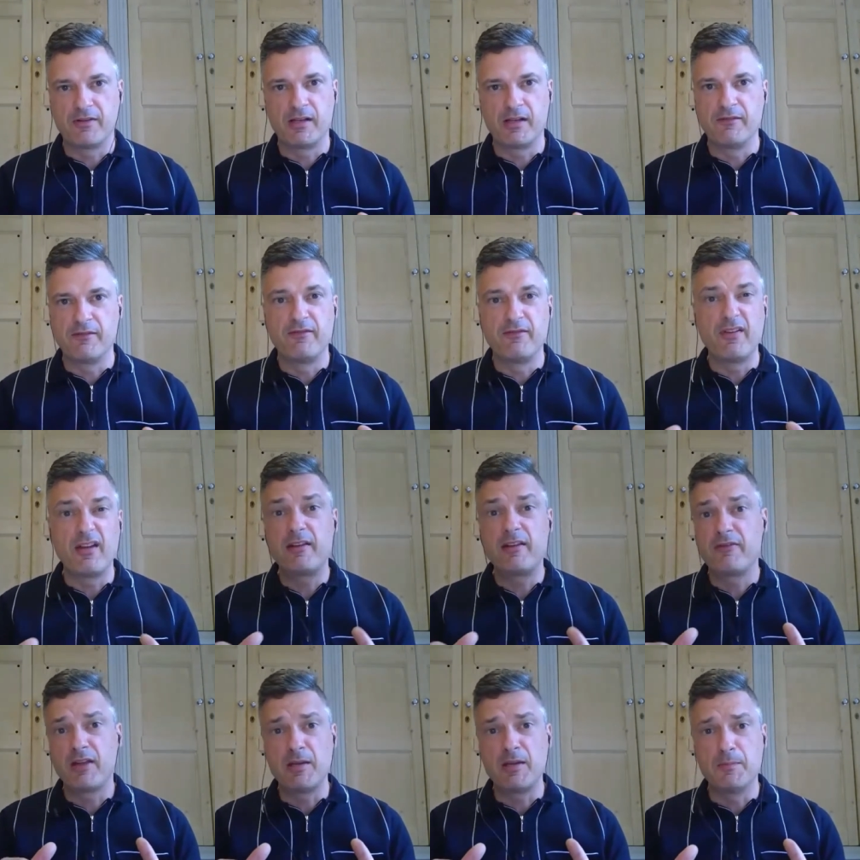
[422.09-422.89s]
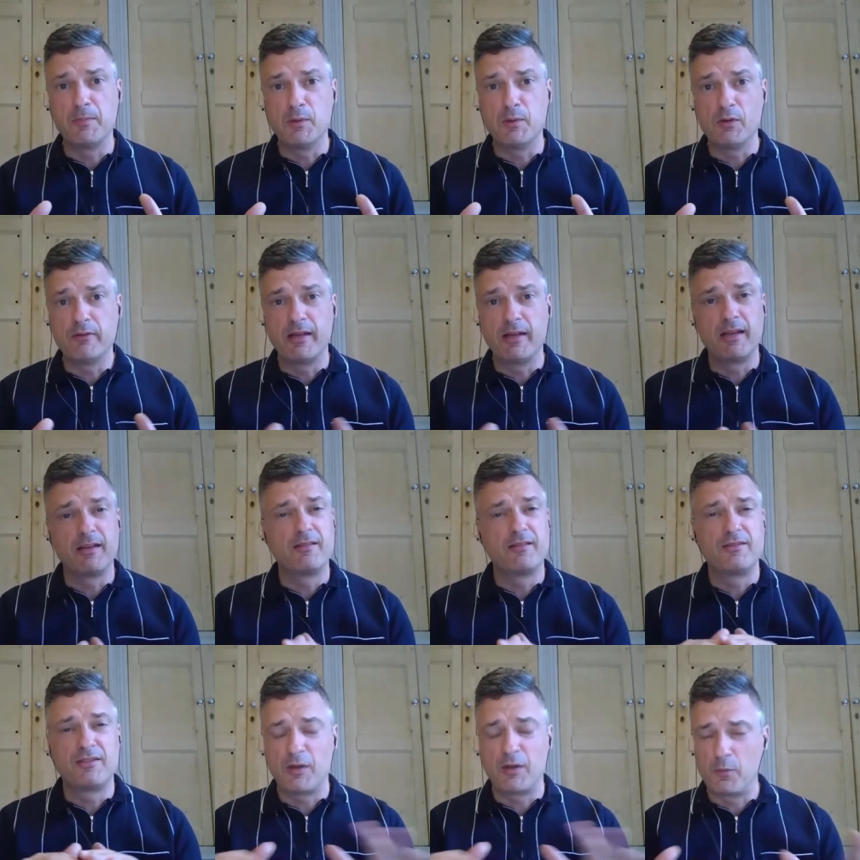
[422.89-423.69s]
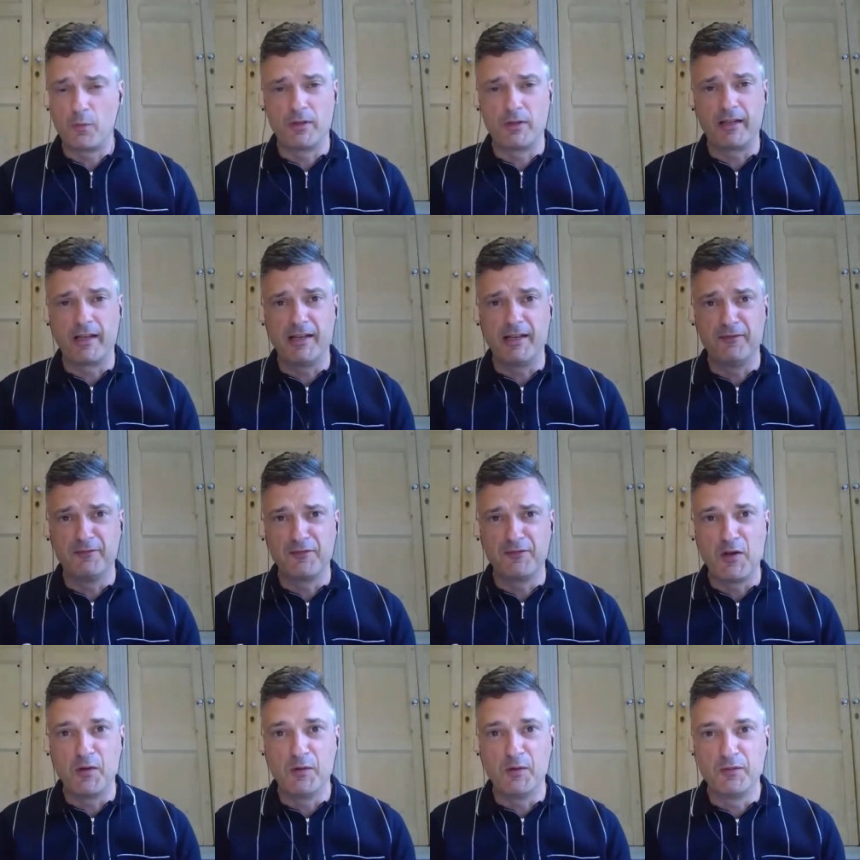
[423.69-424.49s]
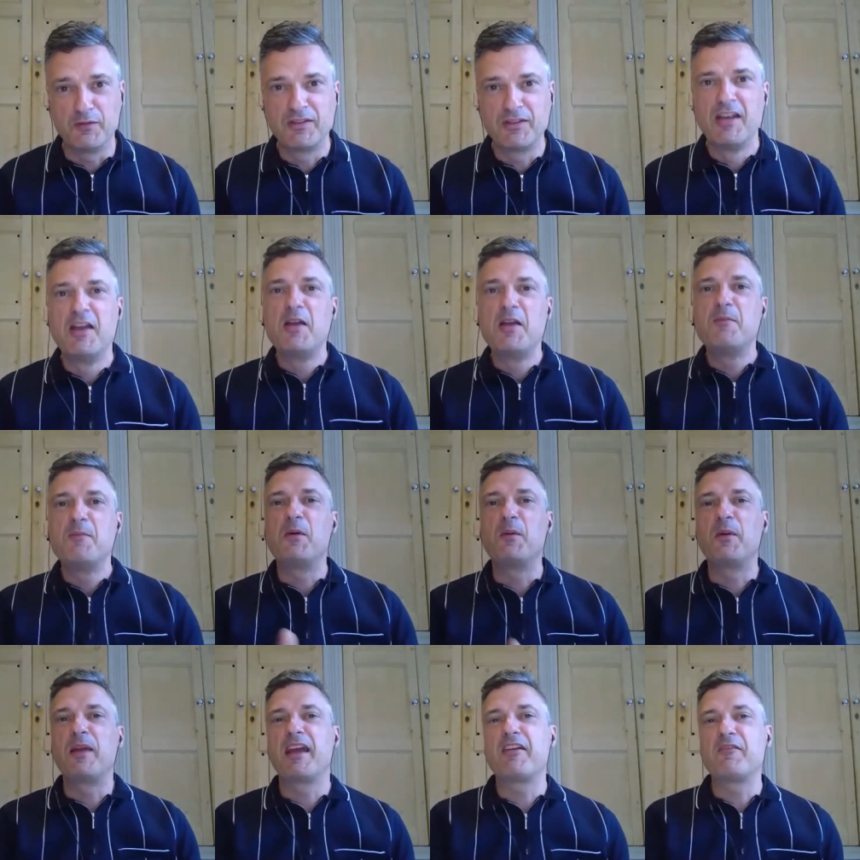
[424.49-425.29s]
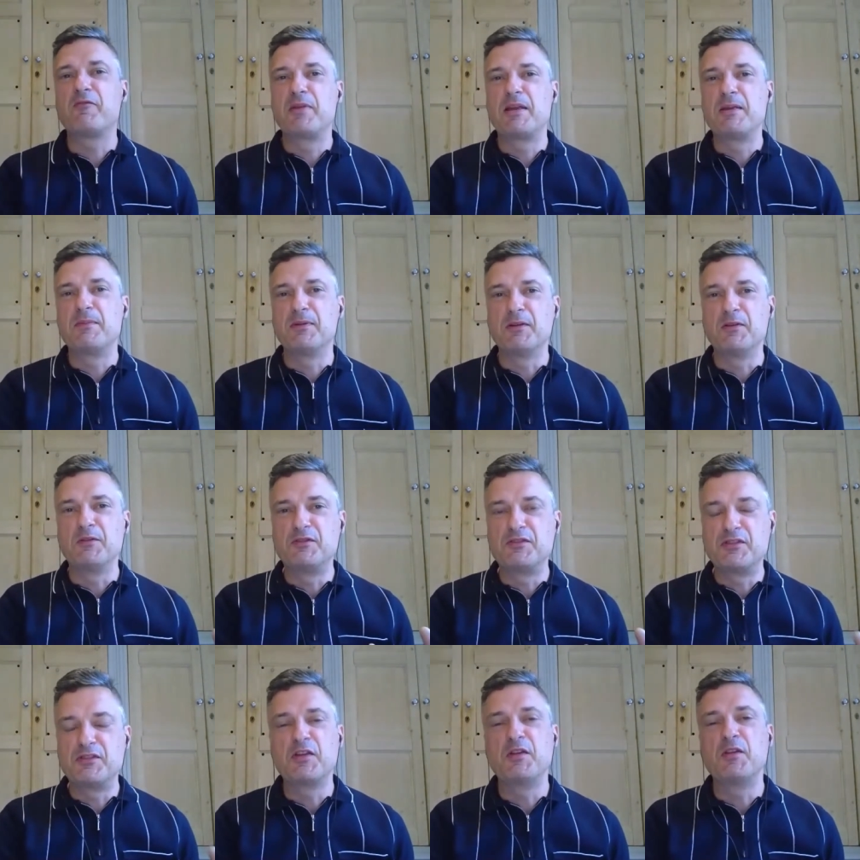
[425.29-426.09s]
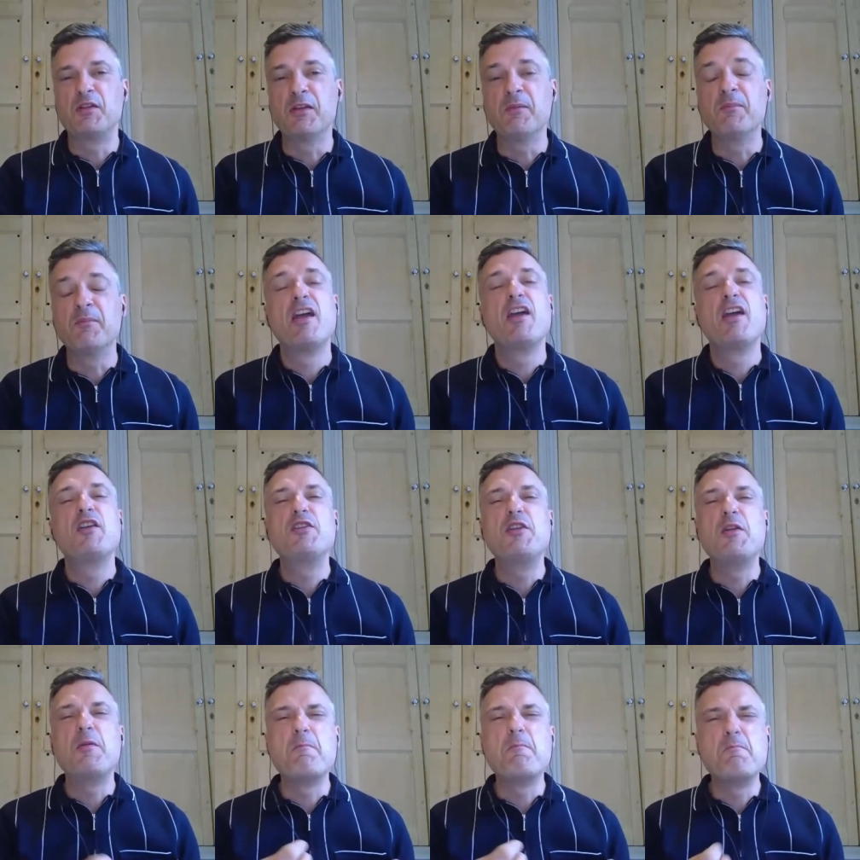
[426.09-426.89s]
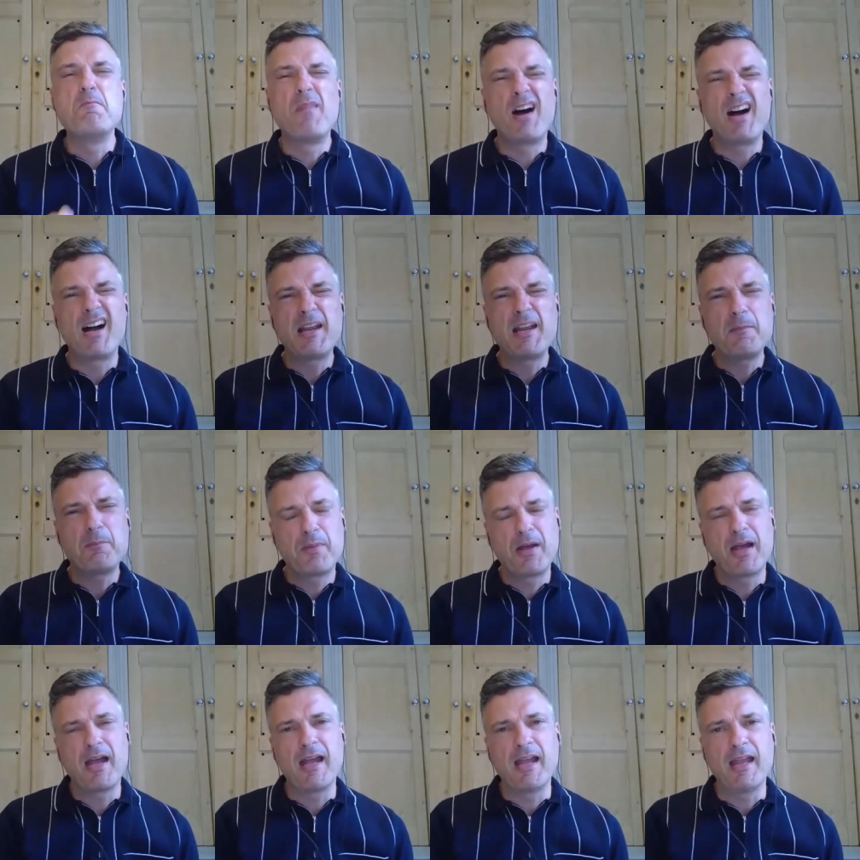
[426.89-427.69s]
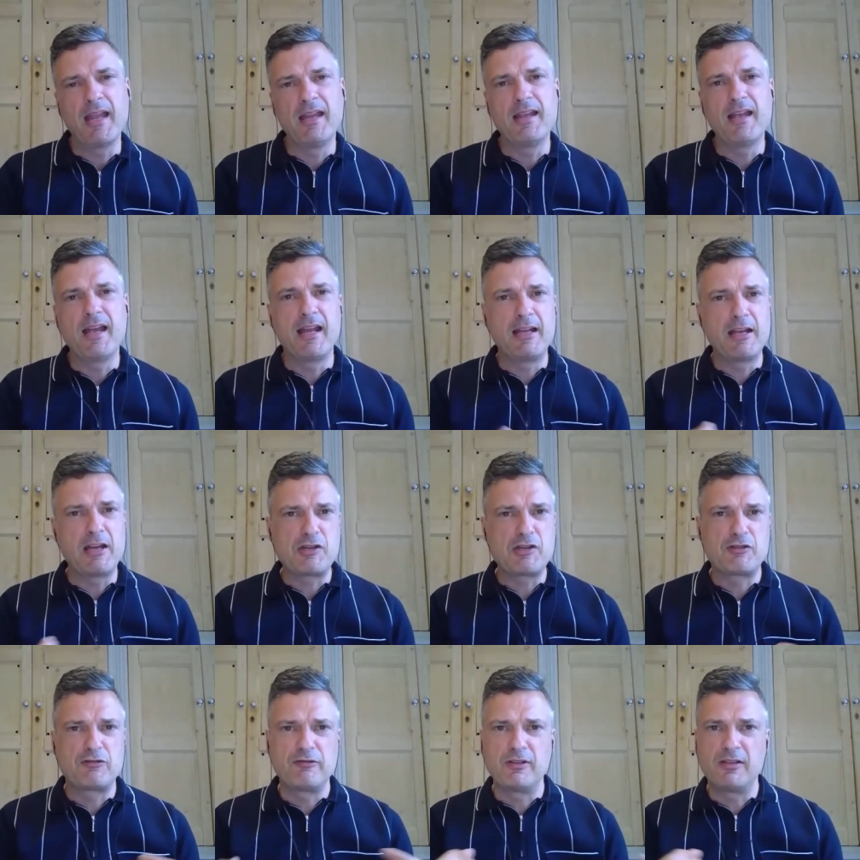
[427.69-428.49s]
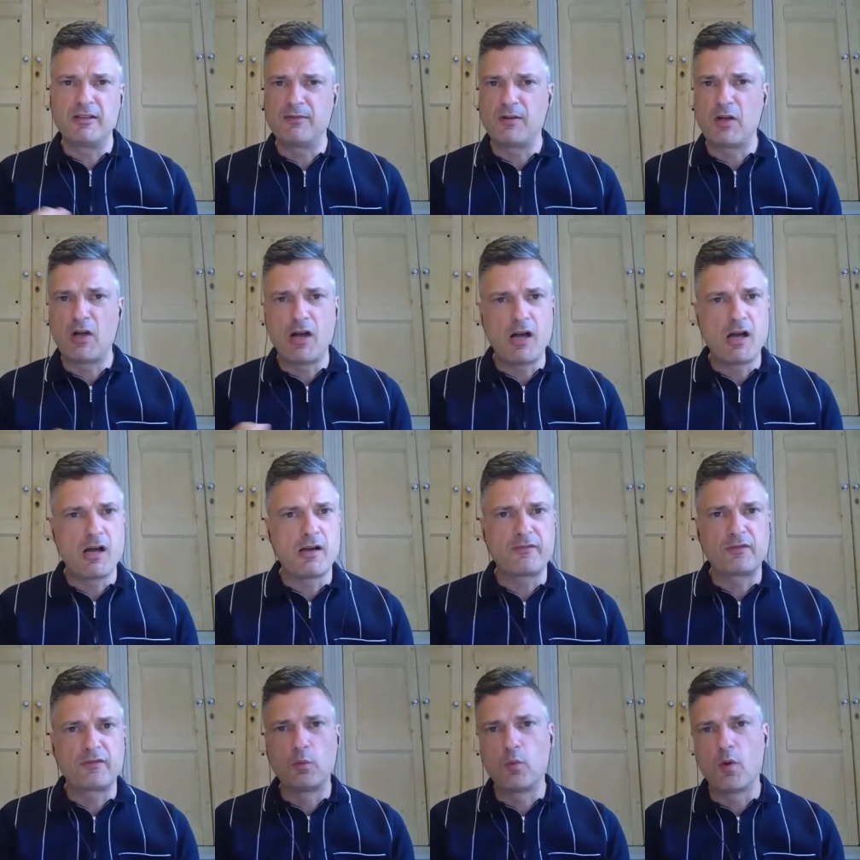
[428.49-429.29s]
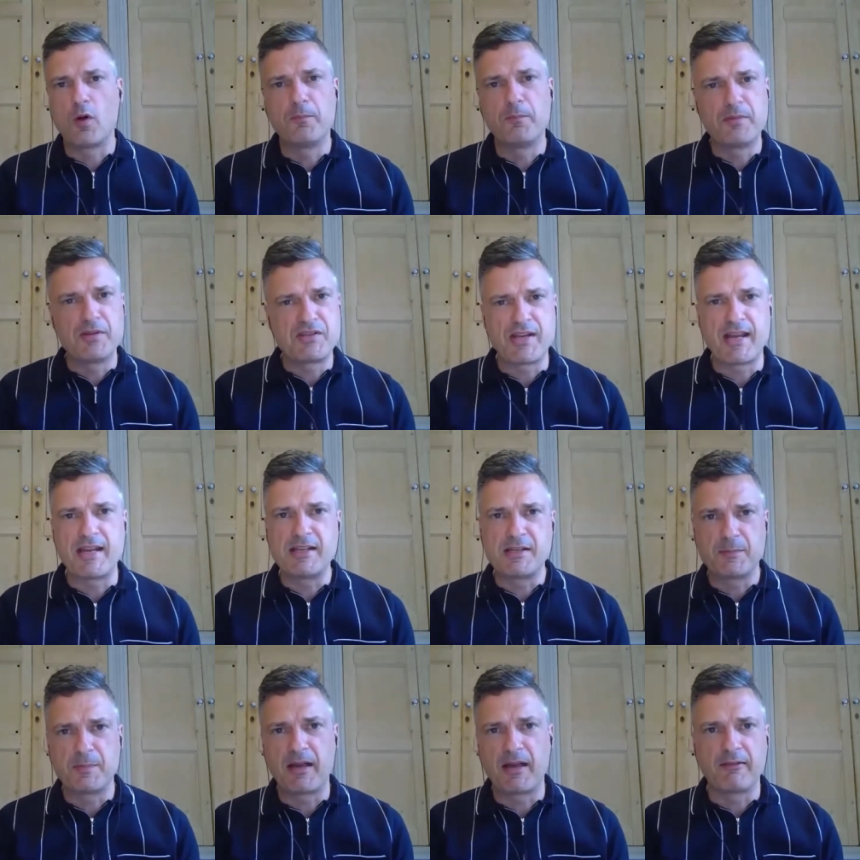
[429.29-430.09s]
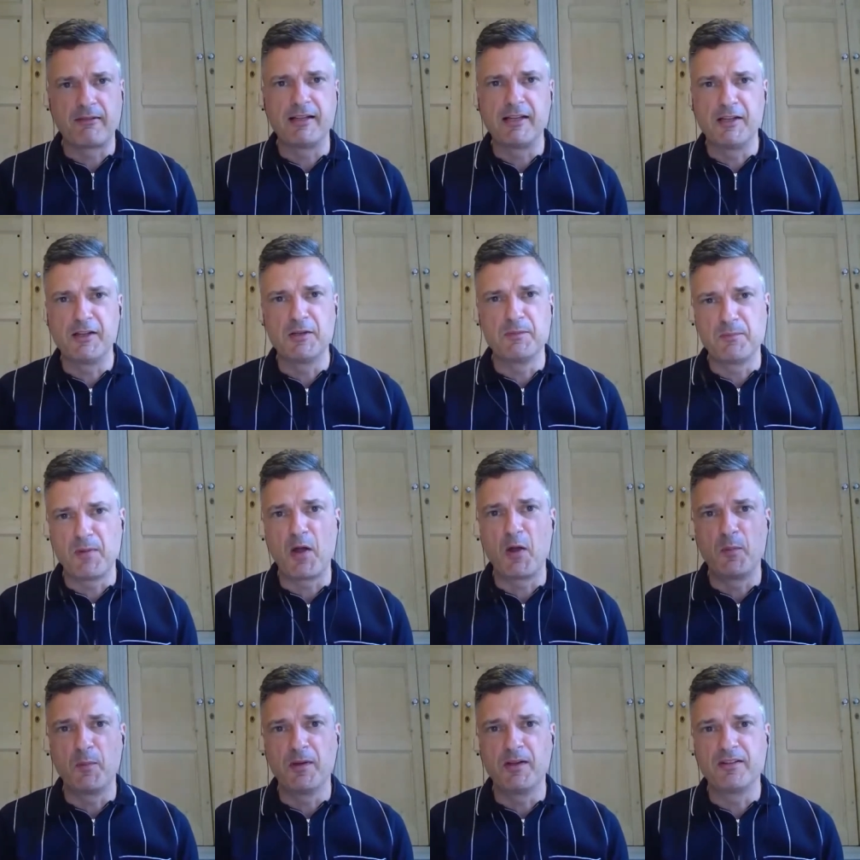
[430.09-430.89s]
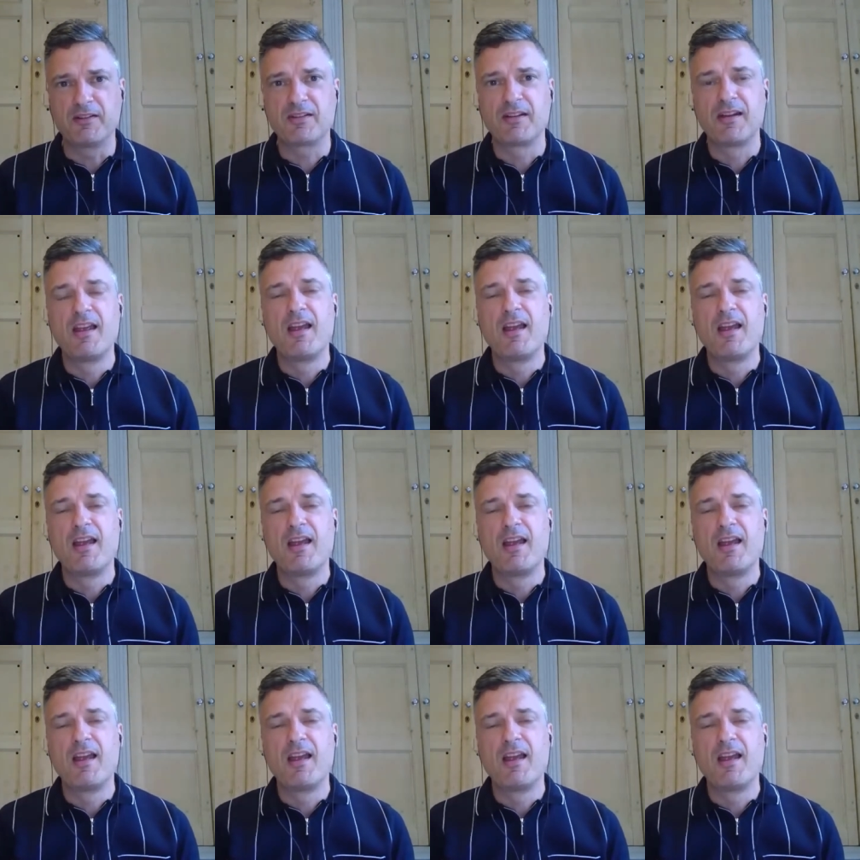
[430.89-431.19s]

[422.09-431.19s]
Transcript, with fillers: find them very, very boring. Don't want to get involved. But we have people who do them. You might pay an extra half to 1% apparently at the moment.